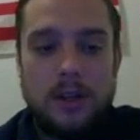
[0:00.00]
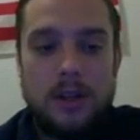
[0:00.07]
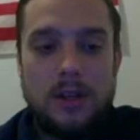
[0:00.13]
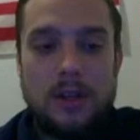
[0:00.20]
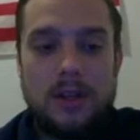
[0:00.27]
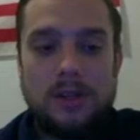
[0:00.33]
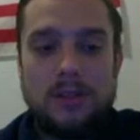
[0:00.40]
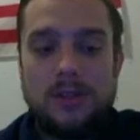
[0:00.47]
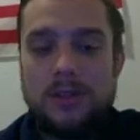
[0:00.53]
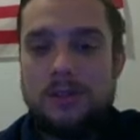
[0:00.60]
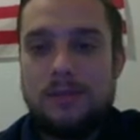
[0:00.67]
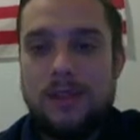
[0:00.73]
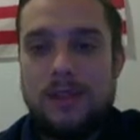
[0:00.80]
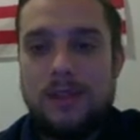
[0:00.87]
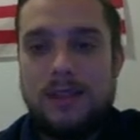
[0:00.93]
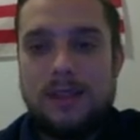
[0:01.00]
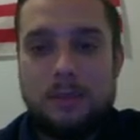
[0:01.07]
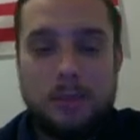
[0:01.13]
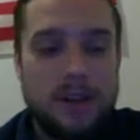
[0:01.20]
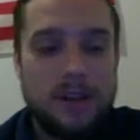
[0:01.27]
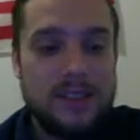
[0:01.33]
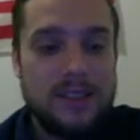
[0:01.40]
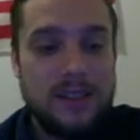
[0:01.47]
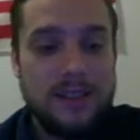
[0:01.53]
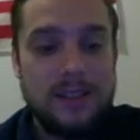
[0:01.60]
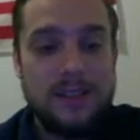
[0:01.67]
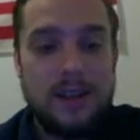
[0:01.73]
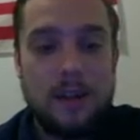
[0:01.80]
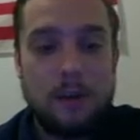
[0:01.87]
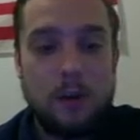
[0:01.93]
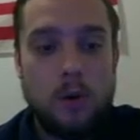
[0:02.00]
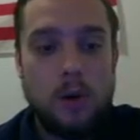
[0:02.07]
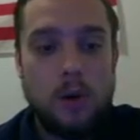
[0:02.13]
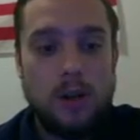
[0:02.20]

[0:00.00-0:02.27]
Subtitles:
This is a process that does not require